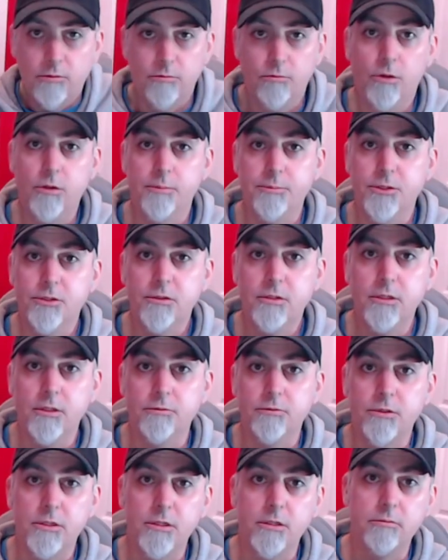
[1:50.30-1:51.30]
roll up your
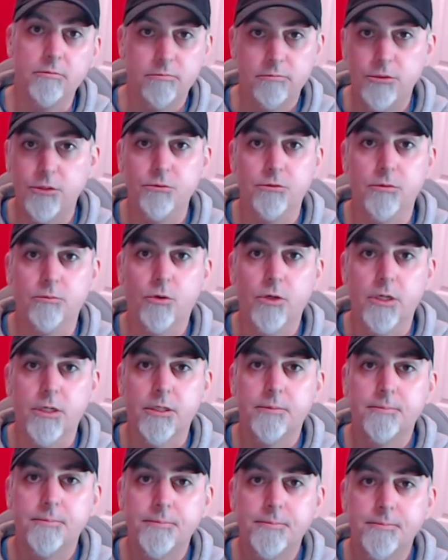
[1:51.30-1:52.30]
sleeves and do some work.
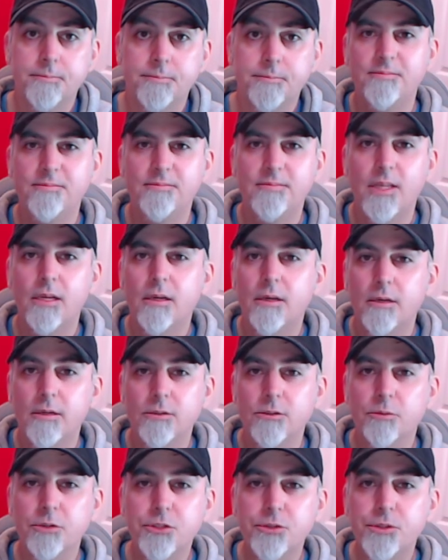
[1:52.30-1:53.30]

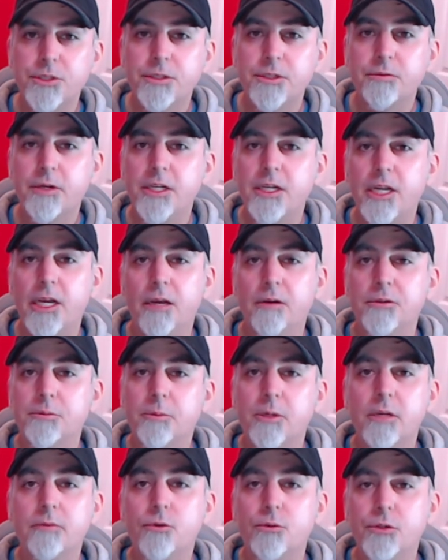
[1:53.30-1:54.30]
So what you're hearing right now is
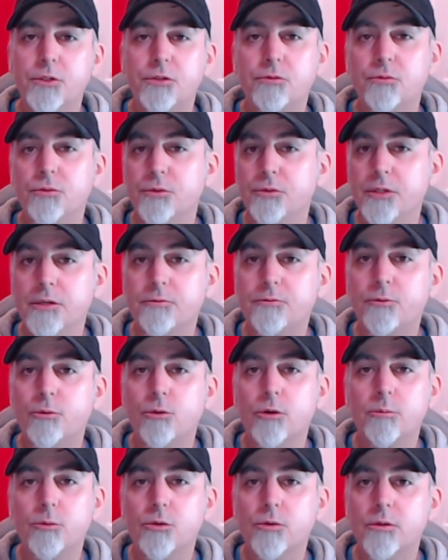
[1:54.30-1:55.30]
my voice through the
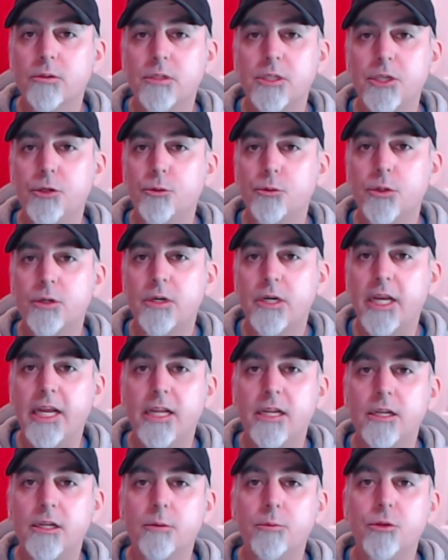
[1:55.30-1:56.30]
affordable, newer
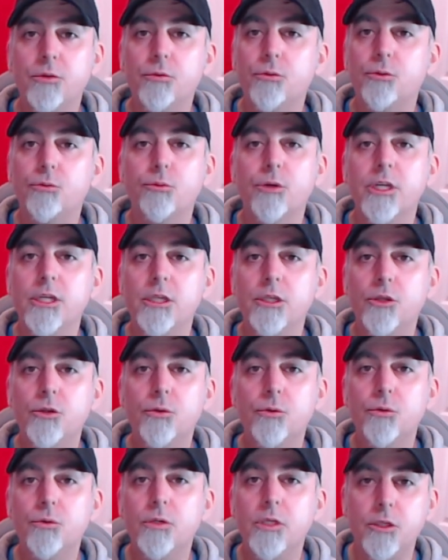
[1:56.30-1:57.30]

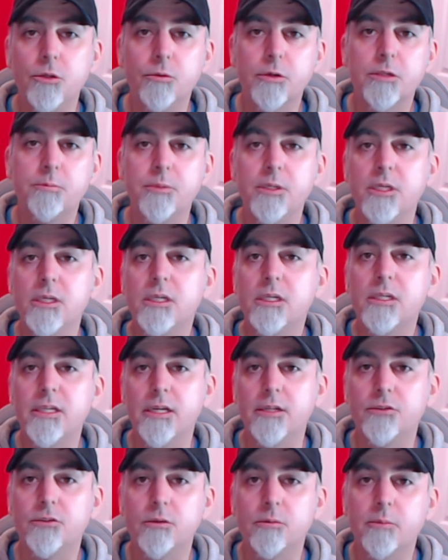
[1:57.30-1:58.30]
NW3U USB
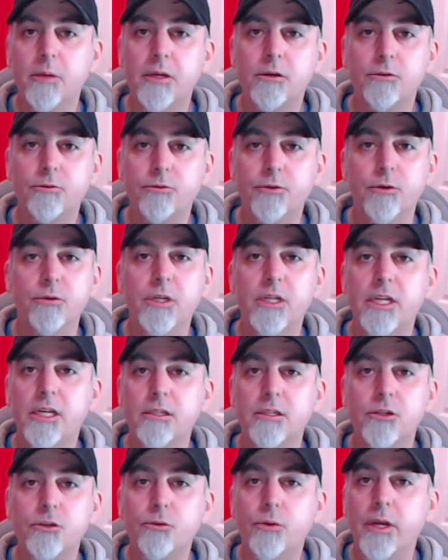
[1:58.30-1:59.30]
condenser microphone
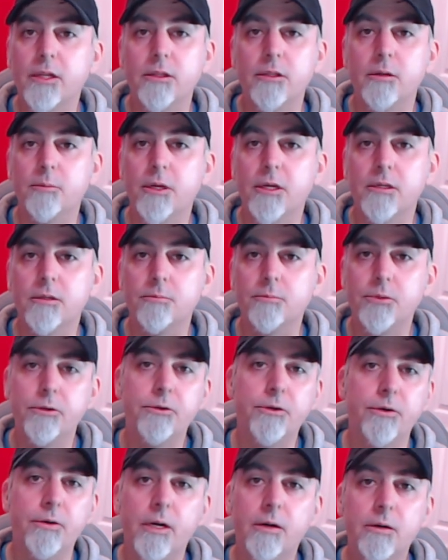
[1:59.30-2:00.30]
connected directly to my
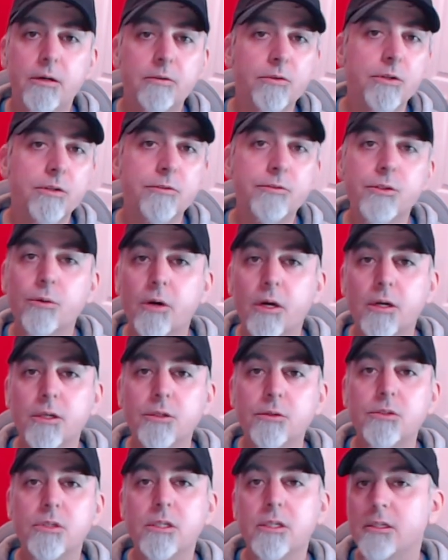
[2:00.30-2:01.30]
computer. However, if you are
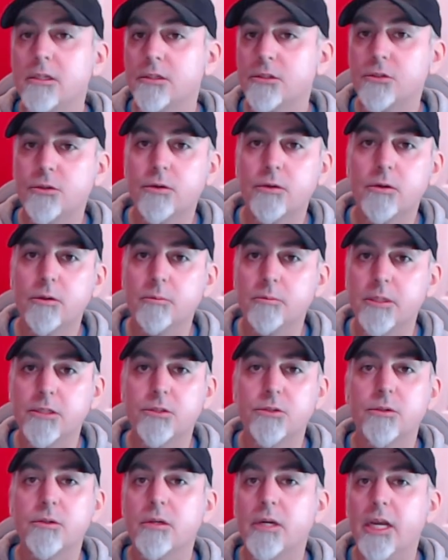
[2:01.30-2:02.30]
using an external
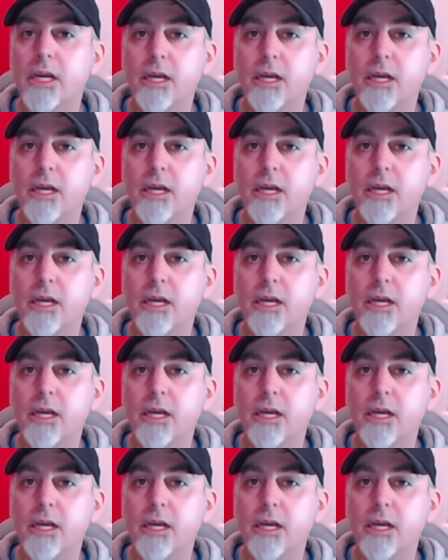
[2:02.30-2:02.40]
mixer